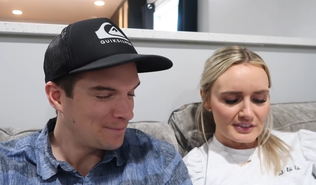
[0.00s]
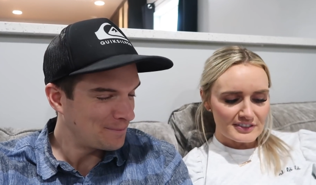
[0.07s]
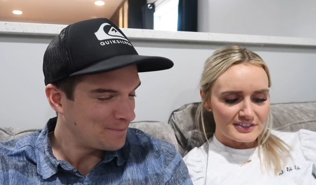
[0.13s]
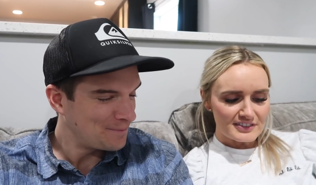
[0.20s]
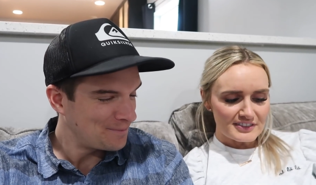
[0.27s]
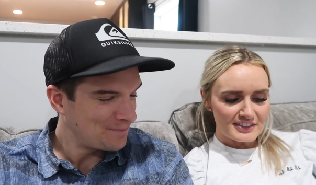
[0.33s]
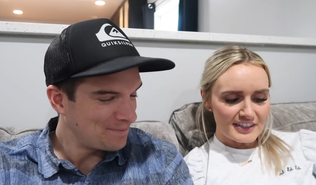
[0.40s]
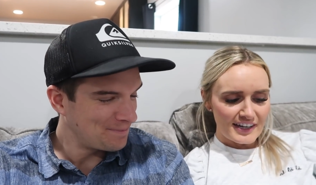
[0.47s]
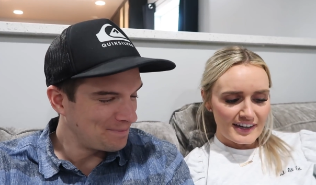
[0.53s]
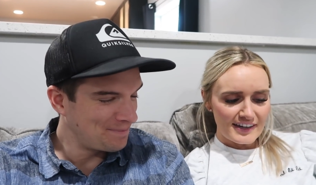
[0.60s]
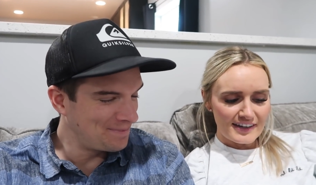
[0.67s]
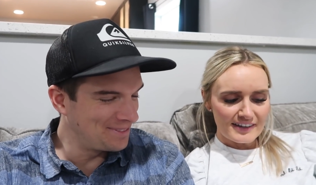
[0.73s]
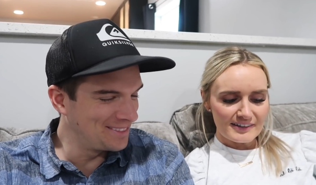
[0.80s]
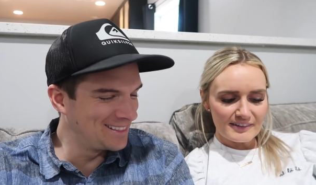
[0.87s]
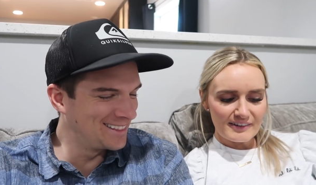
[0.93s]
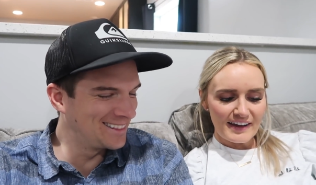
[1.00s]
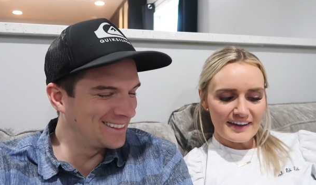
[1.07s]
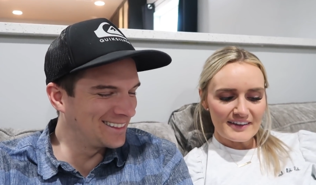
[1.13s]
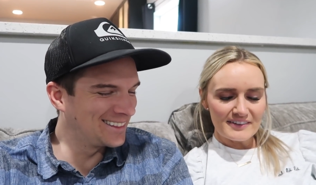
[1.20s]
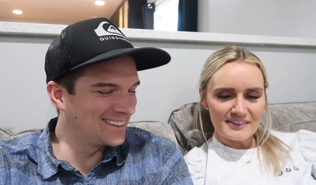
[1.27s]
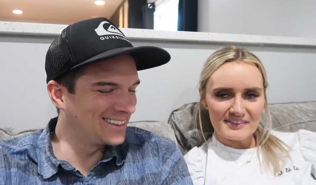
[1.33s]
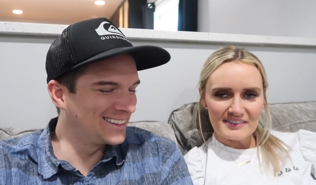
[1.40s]
Speaker 1: It's, yeah,
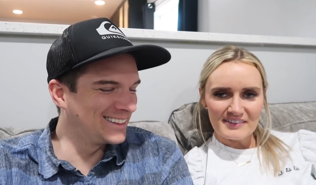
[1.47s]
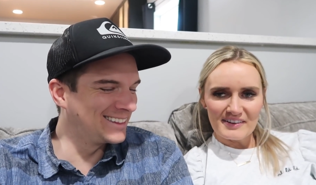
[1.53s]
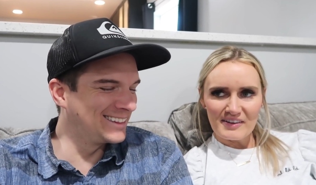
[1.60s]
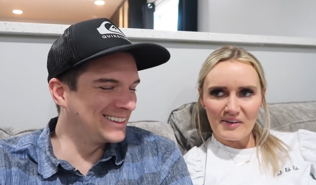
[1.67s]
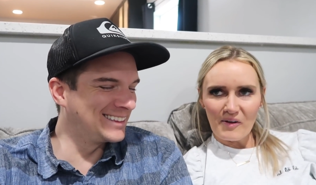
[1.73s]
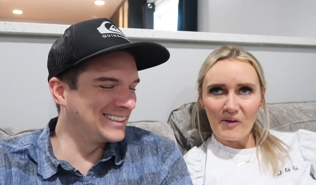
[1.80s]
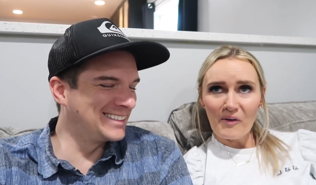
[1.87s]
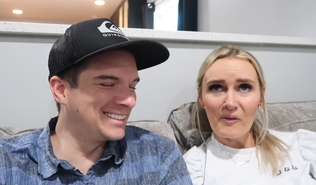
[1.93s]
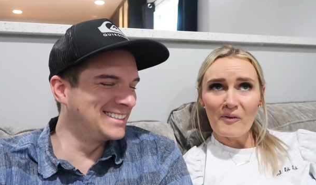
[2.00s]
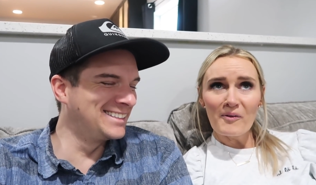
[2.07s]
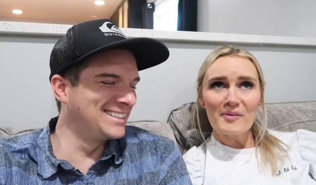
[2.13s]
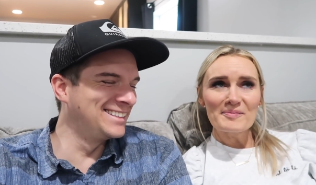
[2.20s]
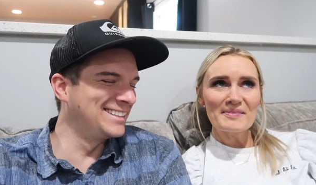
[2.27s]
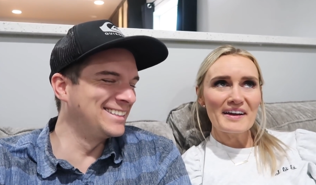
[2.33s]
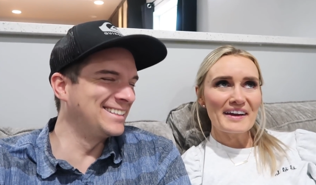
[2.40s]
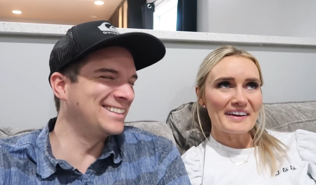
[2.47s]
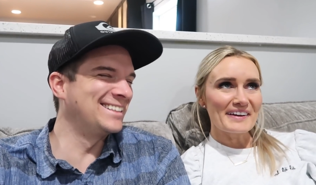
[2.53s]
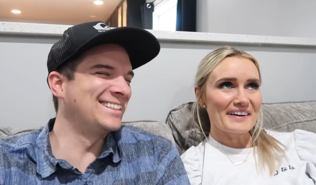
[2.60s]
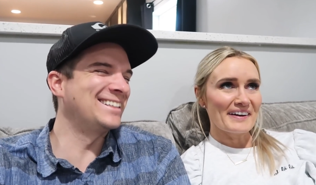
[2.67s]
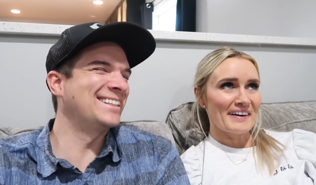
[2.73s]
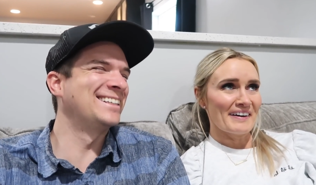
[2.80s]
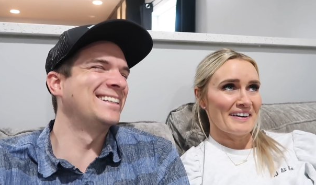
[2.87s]
I, oh my
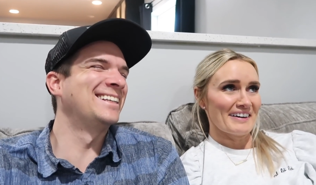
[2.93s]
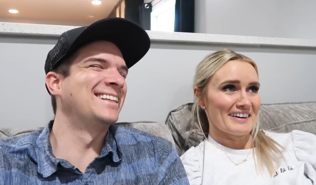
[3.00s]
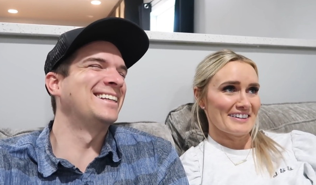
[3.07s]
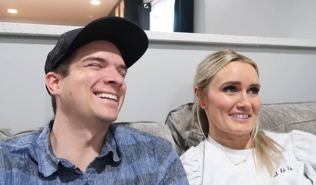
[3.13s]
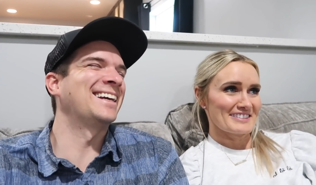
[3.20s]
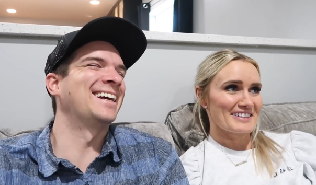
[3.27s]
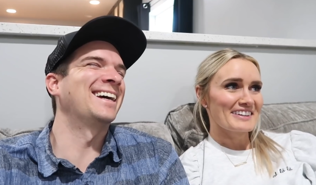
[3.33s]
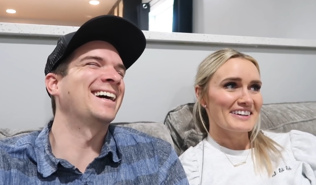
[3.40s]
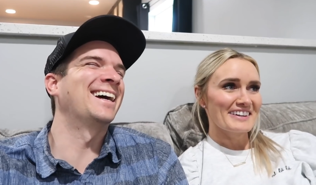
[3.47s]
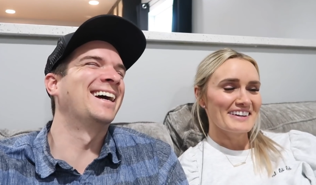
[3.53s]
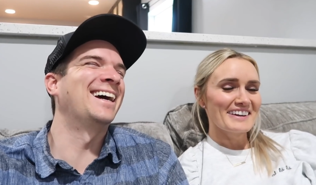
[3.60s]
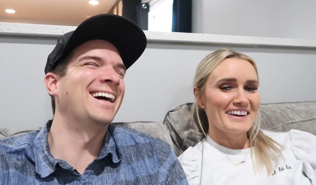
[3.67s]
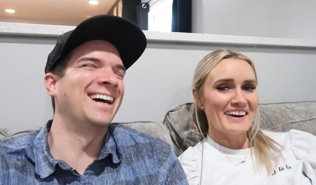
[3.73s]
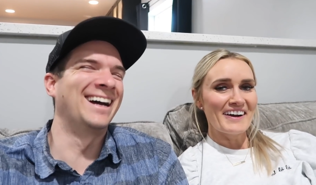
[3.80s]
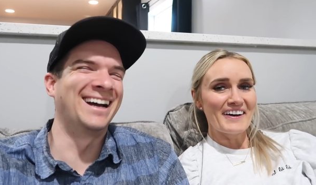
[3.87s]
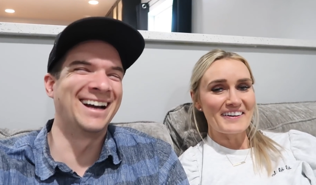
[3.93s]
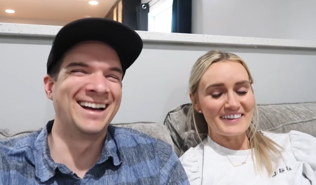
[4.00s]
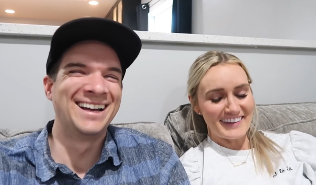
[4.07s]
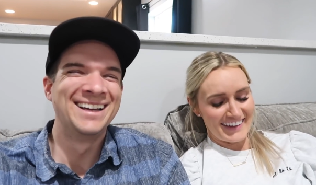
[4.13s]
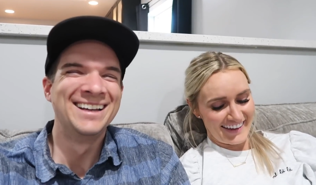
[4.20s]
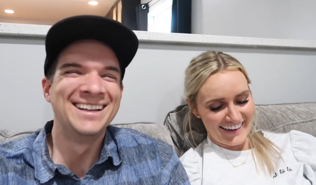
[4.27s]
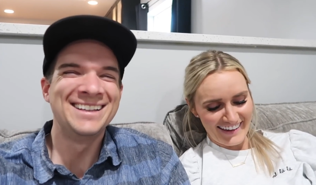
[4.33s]
gosh.
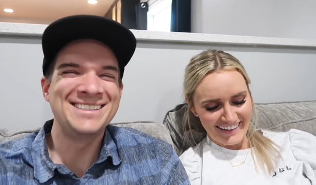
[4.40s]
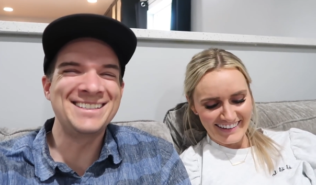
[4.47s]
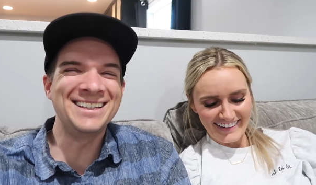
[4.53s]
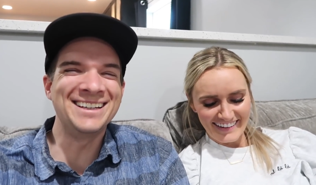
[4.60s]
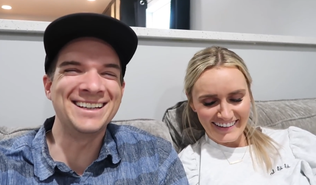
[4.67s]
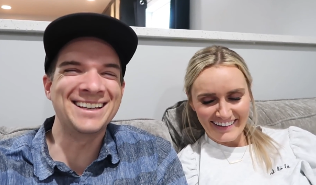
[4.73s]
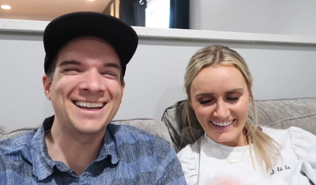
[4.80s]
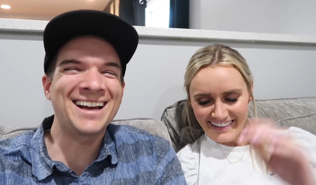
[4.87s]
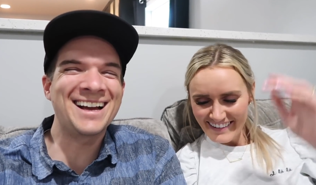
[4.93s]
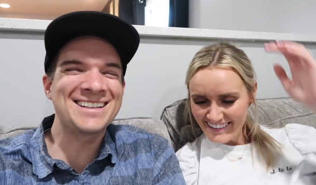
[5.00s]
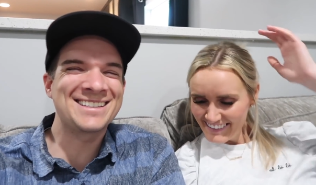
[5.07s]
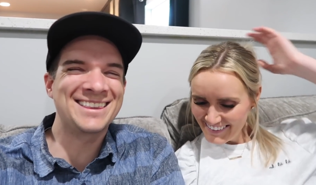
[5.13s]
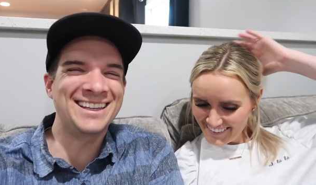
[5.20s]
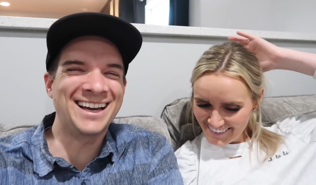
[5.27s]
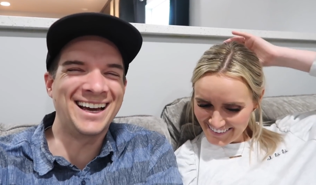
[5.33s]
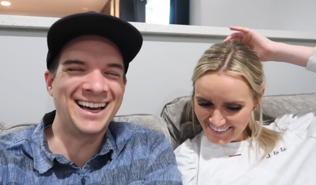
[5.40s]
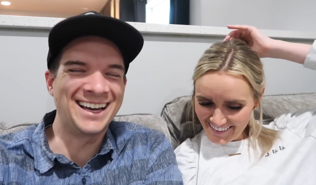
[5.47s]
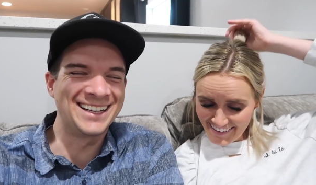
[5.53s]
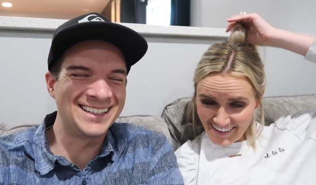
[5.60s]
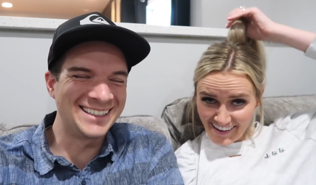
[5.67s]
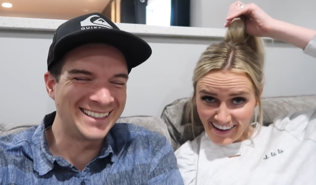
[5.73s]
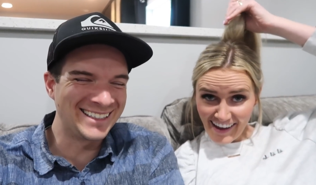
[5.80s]
Okay. She didn't catch that.
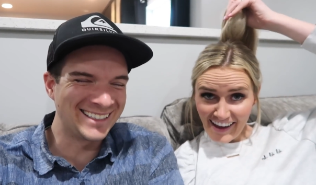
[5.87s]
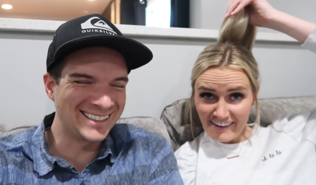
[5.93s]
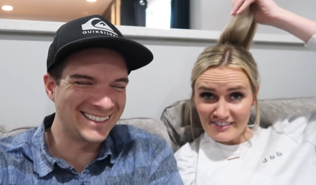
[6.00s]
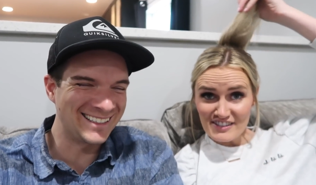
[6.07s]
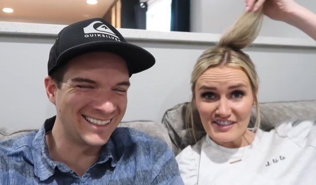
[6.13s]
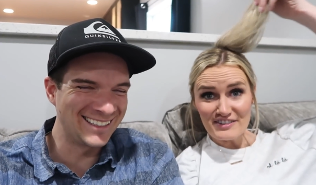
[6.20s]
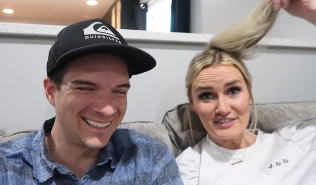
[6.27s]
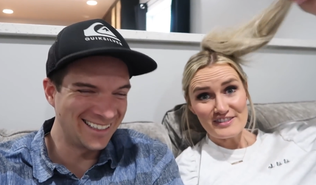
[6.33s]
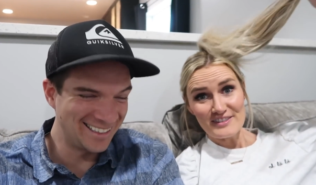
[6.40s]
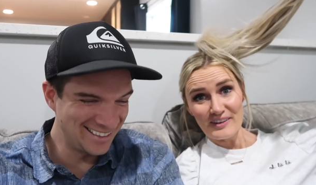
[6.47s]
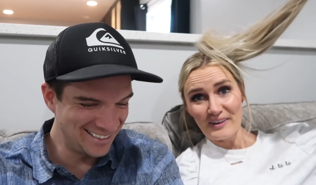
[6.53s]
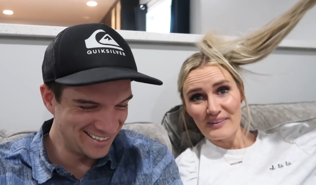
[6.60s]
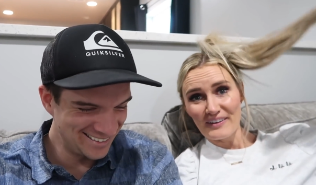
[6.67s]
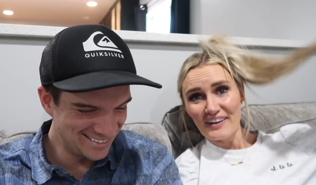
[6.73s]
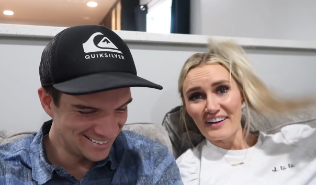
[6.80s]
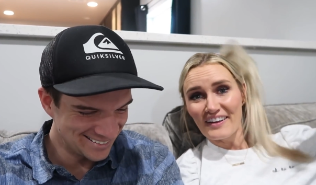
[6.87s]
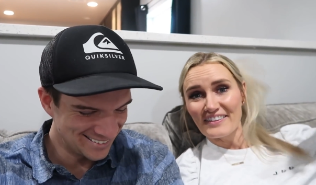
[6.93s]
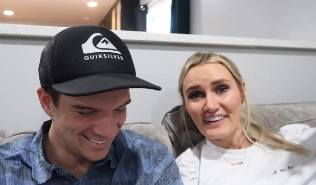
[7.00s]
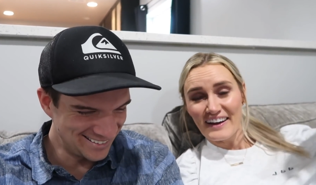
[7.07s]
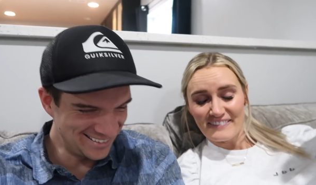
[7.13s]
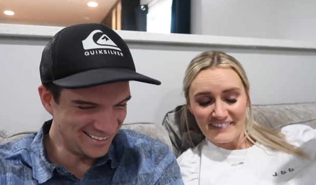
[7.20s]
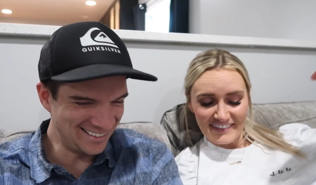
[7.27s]
I was a little slow on that